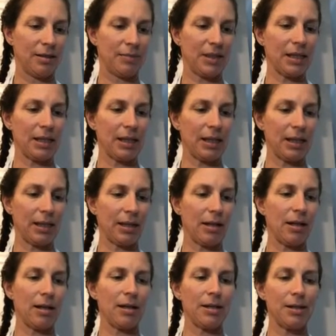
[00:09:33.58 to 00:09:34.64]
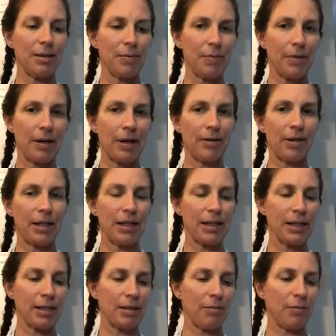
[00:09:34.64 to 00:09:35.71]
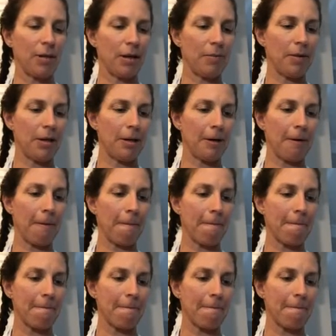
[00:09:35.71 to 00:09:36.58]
I'm seeing lots of brown mist in my butter.